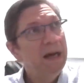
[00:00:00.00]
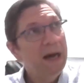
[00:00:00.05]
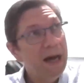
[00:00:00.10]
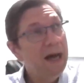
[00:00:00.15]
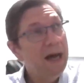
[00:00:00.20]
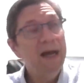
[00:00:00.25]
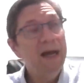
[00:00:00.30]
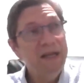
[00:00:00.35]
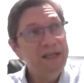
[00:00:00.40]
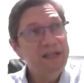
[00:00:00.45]

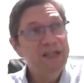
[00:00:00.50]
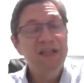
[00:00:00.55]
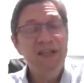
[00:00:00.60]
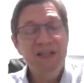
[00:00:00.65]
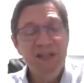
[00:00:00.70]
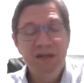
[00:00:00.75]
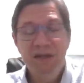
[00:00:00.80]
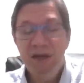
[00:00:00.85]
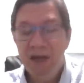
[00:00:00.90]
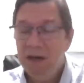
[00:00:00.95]
I
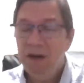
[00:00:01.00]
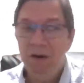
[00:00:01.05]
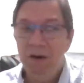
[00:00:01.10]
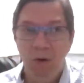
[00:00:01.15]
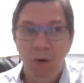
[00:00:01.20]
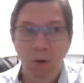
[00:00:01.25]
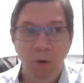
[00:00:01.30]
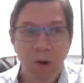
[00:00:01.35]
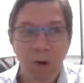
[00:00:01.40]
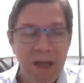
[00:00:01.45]
just
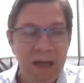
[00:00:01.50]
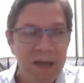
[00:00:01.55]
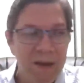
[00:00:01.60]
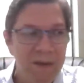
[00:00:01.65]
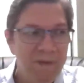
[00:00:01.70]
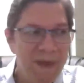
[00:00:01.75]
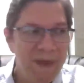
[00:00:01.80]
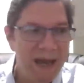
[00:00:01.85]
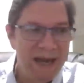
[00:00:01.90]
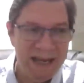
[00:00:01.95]
know
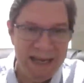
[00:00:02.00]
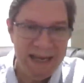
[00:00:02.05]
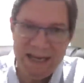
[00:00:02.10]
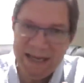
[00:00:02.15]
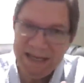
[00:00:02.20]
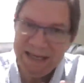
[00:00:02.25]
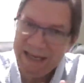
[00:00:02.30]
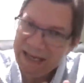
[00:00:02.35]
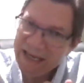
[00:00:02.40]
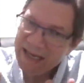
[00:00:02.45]
that
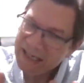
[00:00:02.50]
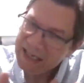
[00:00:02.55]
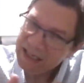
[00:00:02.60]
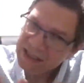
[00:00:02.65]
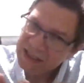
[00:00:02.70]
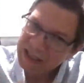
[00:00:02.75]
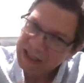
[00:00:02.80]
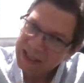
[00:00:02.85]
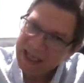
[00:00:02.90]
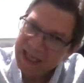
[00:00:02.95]
he
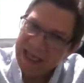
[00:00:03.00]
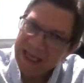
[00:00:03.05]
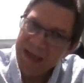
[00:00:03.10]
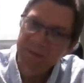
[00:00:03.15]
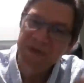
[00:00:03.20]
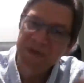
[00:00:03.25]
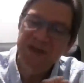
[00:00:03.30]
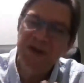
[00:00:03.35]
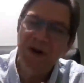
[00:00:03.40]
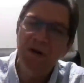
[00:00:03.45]
needed to
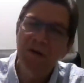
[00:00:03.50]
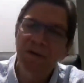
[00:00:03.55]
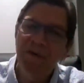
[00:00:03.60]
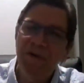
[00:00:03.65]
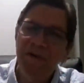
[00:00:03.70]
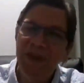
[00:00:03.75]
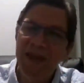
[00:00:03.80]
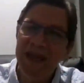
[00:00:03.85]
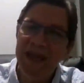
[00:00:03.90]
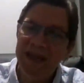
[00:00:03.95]
keep
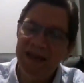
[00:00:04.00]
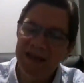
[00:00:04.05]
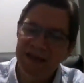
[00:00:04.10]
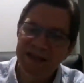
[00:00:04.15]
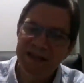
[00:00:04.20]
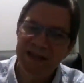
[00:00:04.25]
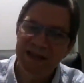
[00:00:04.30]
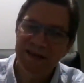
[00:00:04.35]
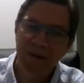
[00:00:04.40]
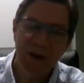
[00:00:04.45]
certain
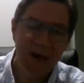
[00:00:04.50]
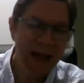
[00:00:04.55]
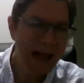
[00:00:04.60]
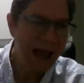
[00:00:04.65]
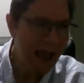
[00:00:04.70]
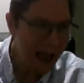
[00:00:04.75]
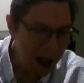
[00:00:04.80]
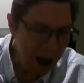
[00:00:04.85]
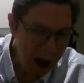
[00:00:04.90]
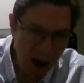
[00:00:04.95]
things
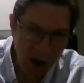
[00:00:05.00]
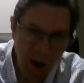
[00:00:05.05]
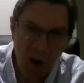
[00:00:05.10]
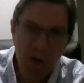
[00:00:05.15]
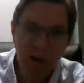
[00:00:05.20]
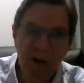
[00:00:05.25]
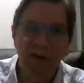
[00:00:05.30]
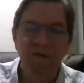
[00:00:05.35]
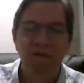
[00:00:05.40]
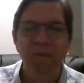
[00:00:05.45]

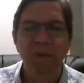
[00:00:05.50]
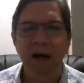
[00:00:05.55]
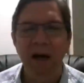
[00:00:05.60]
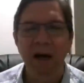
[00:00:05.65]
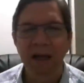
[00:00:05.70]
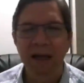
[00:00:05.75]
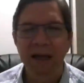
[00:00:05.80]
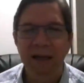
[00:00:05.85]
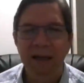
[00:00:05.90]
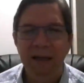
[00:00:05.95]
out of
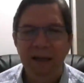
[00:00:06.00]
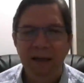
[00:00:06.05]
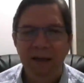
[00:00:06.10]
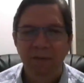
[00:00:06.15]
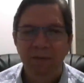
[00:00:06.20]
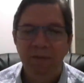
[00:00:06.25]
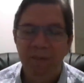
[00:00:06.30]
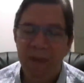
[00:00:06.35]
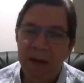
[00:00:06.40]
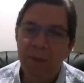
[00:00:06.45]
my
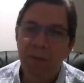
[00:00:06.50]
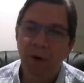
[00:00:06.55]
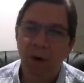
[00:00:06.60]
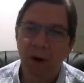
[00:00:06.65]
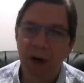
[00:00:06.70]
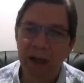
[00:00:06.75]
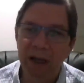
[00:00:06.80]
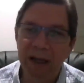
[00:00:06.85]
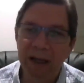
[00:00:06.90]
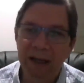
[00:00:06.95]

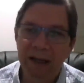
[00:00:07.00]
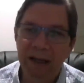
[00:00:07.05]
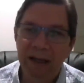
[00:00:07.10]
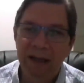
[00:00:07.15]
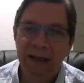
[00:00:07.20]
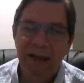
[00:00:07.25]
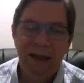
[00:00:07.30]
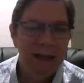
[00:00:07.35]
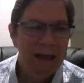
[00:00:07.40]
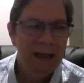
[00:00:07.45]
memory
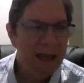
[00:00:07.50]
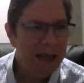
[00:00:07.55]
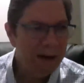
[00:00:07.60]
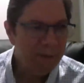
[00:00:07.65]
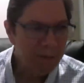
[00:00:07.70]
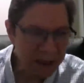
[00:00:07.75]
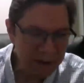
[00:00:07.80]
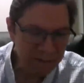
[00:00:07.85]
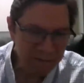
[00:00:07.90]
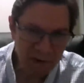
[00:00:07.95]

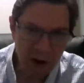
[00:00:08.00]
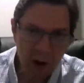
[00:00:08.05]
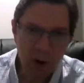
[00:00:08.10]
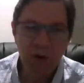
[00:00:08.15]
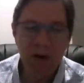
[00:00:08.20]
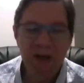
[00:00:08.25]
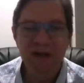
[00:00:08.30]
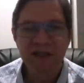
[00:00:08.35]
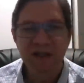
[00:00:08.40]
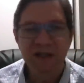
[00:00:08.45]
and be
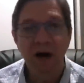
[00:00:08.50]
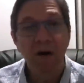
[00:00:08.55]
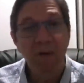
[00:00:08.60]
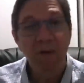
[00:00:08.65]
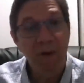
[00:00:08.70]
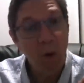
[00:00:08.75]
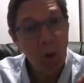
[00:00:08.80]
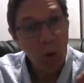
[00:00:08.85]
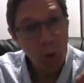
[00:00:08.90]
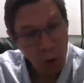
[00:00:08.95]
focused
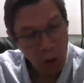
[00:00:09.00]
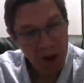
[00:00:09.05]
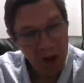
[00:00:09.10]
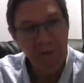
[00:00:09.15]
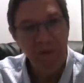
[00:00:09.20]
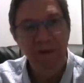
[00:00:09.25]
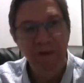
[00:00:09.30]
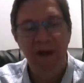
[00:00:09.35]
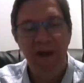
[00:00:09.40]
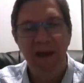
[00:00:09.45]
on the
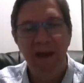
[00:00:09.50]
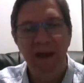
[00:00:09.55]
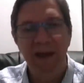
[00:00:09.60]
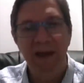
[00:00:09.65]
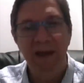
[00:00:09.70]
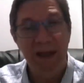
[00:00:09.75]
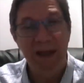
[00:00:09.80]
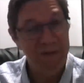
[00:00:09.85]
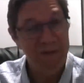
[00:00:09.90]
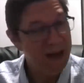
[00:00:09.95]
one thing,
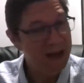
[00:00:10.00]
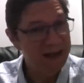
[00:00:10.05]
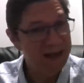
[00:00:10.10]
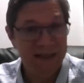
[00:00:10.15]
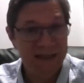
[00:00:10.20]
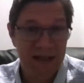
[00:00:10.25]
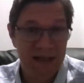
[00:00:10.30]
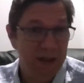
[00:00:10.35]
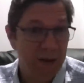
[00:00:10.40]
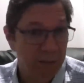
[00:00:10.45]
and
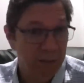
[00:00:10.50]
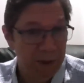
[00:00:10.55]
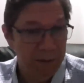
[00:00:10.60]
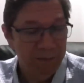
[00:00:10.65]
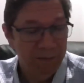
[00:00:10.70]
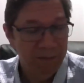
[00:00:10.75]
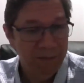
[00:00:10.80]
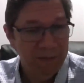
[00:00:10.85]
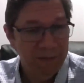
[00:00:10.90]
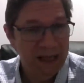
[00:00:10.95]
that's him.
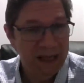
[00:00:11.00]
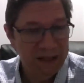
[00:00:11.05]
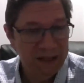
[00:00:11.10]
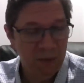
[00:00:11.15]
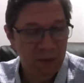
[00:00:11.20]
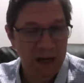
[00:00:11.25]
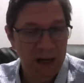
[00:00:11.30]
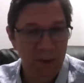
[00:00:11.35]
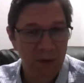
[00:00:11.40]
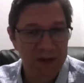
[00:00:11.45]

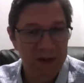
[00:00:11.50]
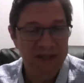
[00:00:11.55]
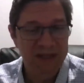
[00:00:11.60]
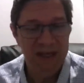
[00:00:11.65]
That's what I would